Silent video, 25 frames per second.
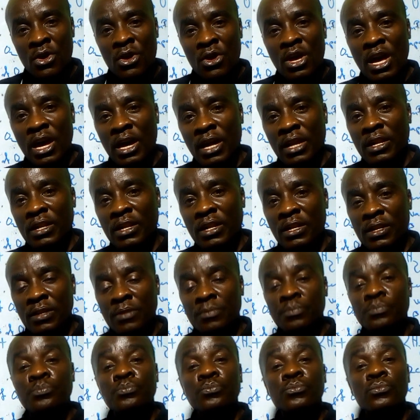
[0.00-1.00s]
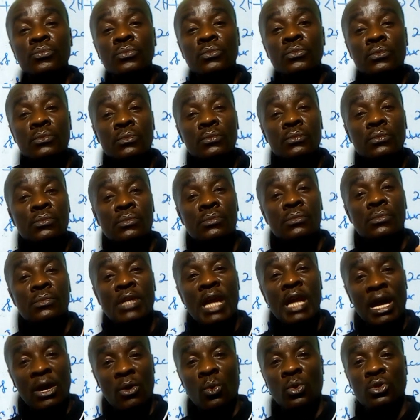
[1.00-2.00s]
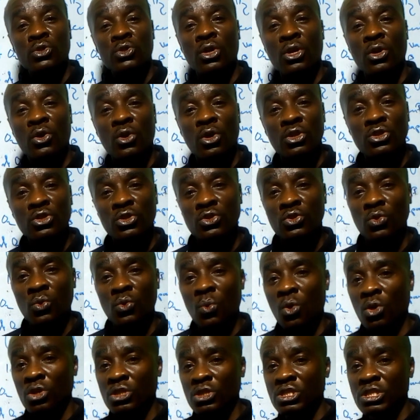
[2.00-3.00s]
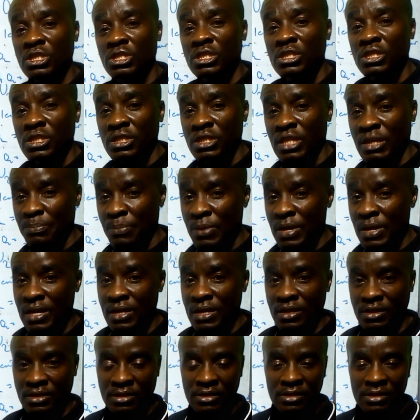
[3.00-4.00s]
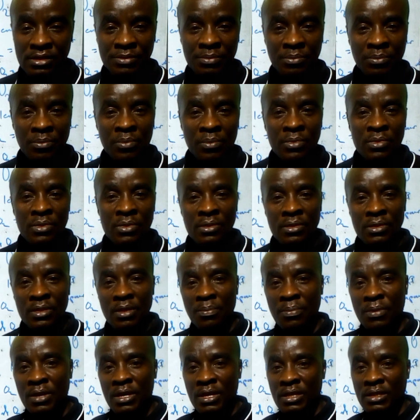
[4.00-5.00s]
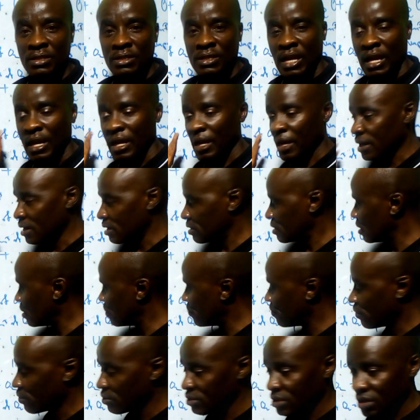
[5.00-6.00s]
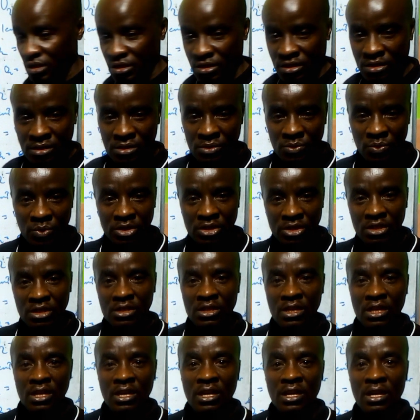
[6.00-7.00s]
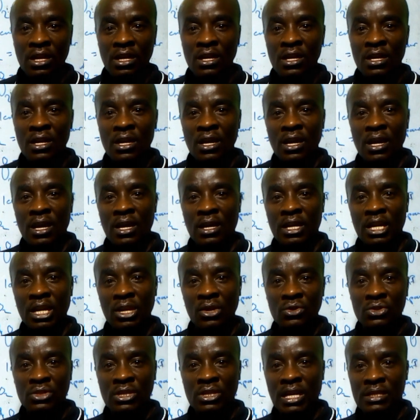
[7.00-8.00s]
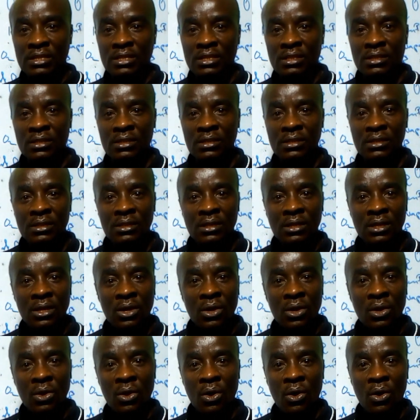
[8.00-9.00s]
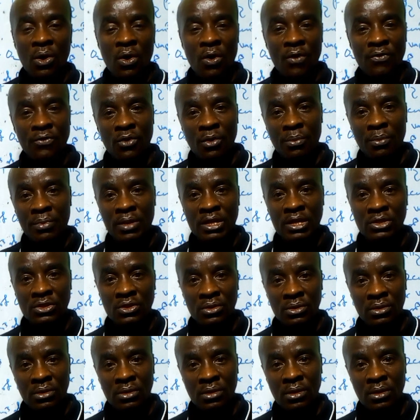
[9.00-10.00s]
And I also encourage you to watch the playlist I created for this, which is a Lusac's law of combination.